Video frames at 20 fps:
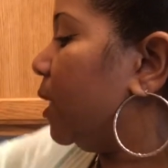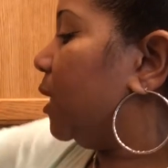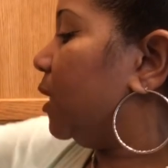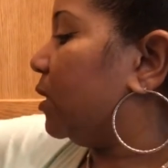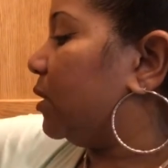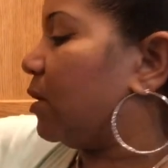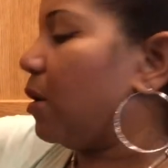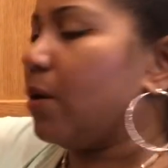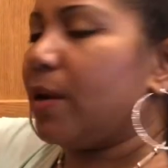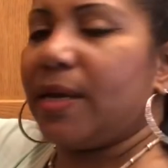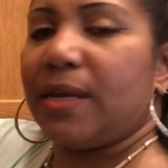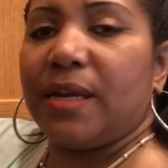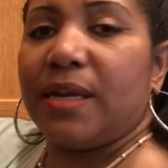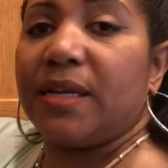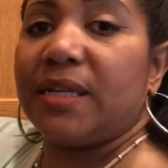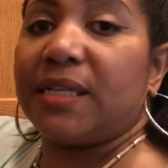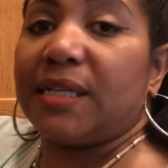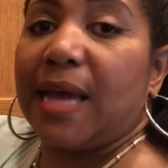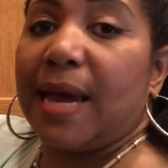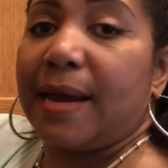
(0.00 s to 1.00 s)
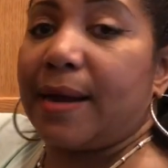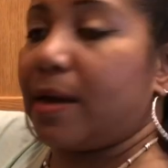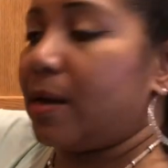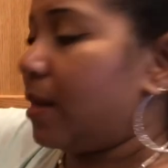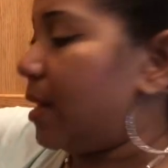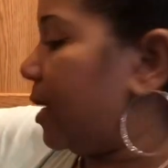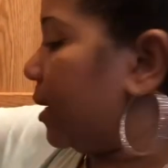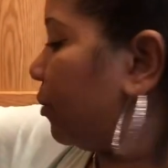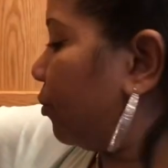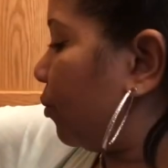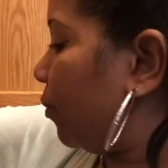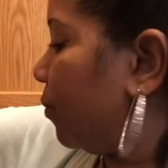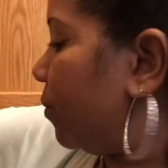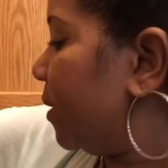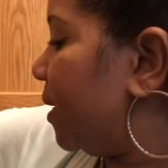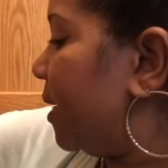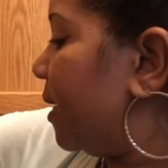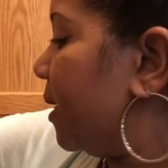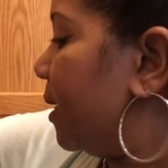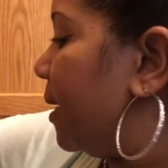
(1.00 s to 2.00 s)
So in this I got like
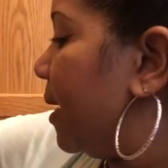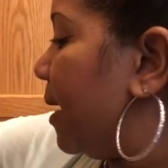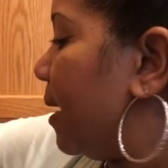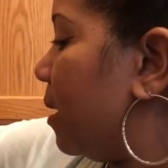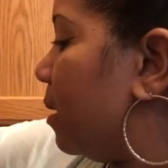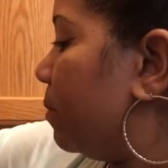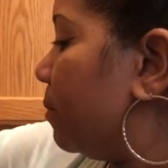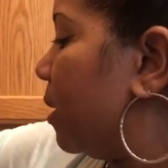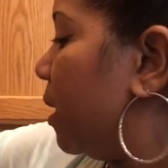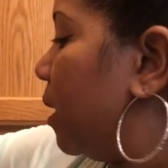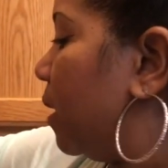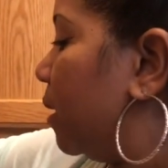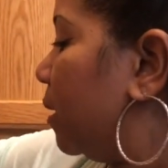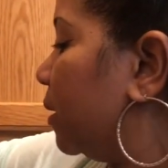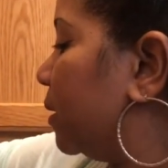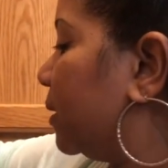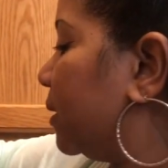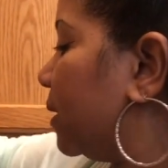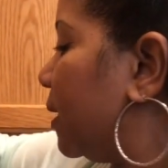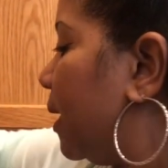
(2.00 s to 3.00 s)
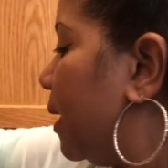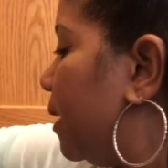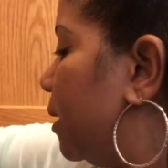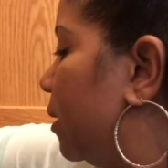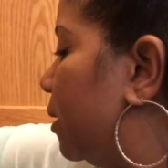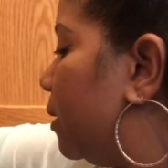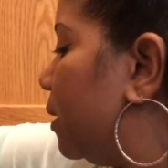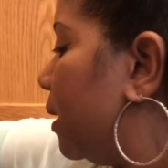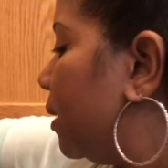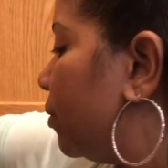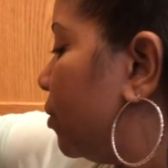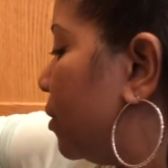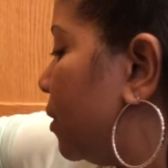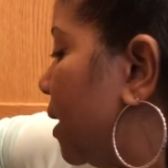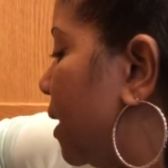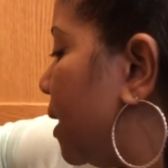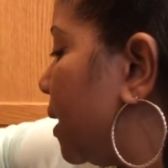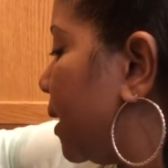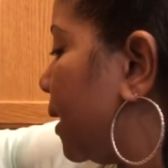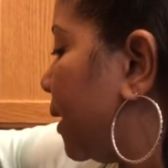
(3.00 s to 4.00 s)
3 ham hocks and I
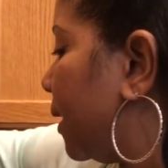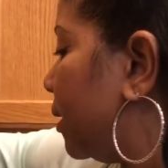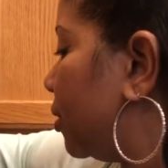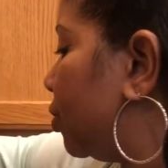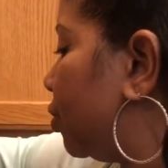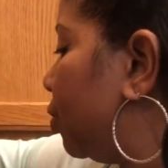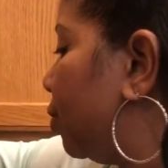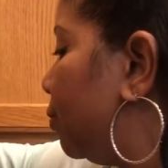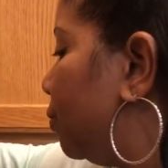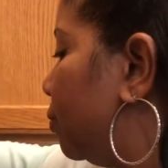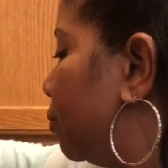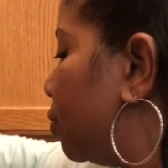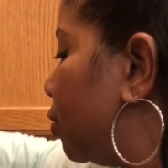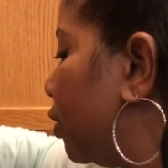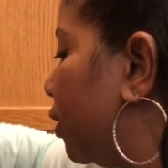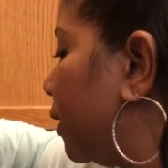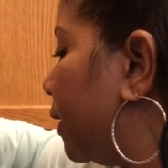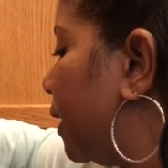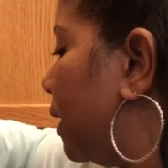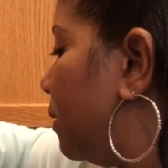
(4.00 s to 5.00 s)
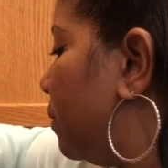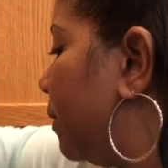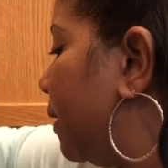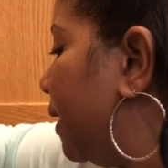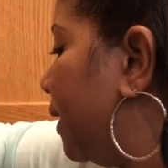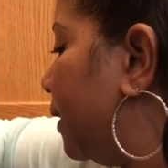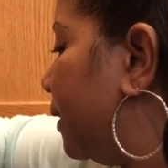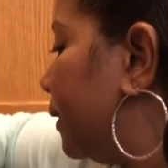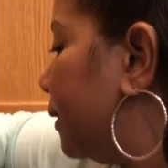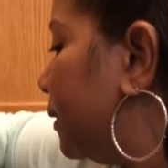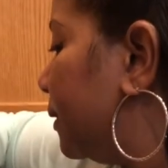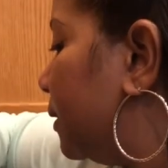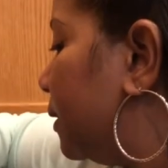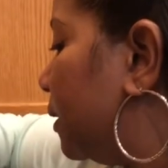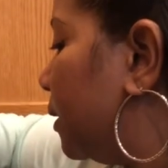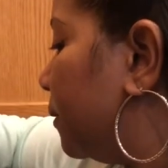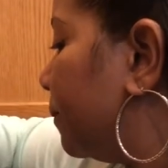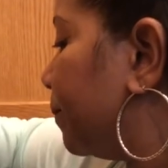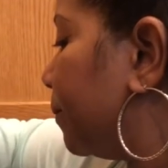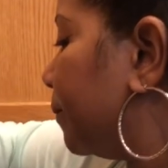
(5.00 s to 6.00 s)
think I got 2 turkey
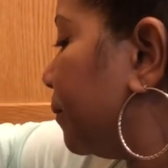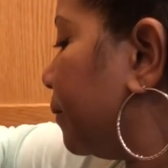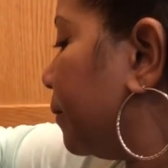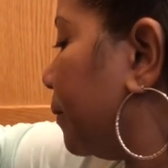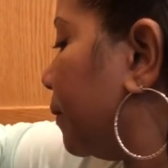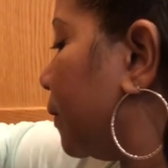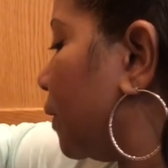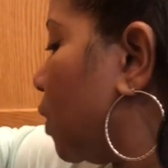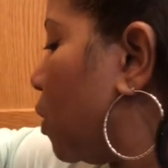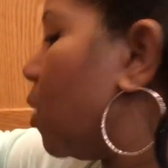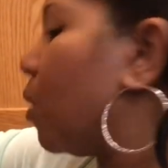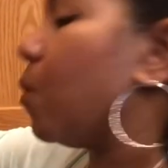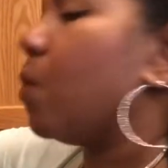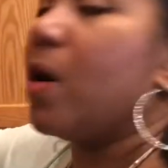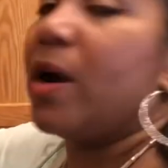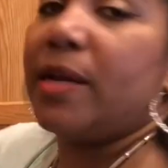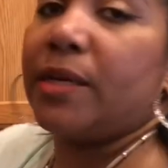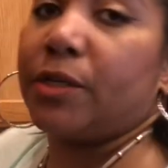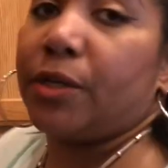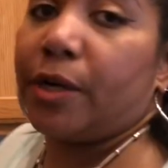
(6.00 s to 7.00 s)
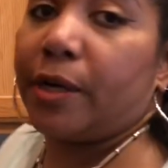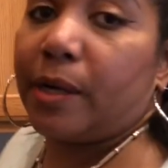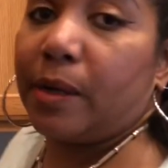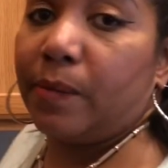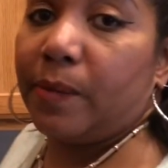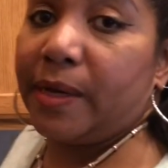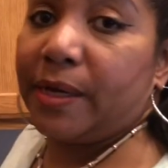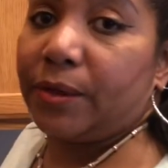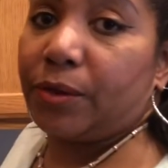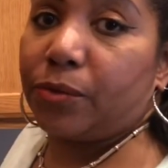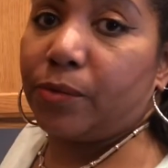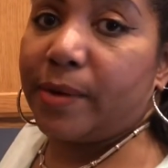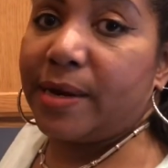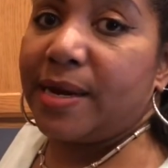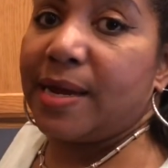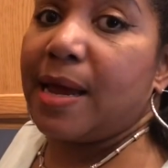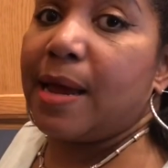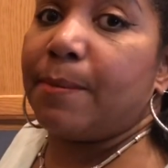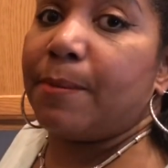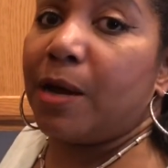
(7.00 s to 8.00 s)
wings. Or 1 turkey wing. 3
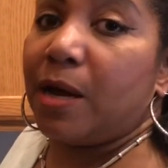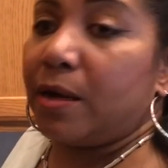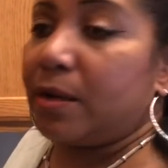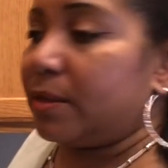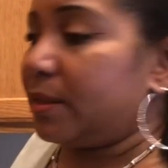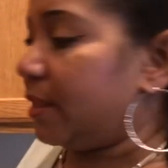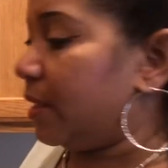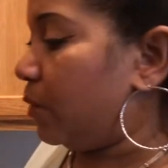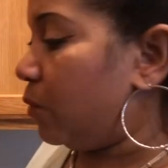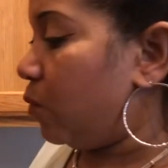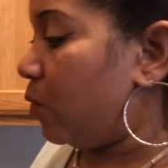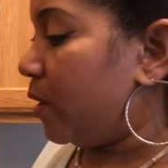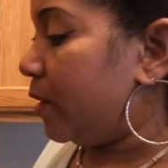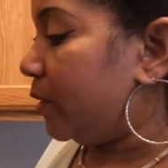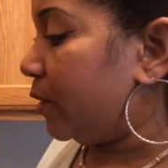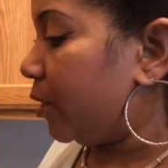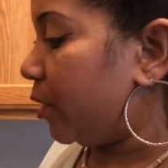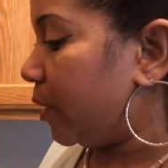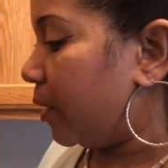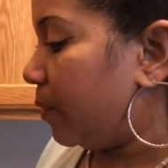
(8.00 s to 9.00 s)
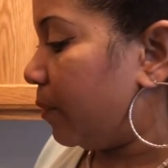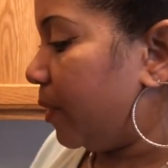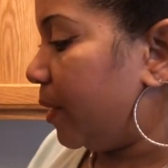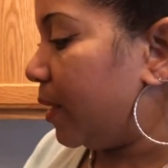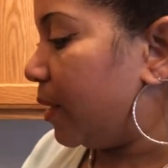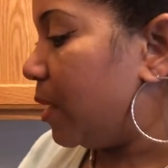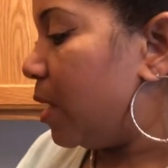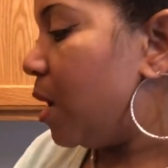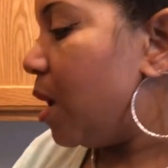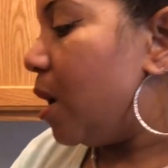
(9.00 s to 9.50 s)
ham hocks and 1 turkey wing.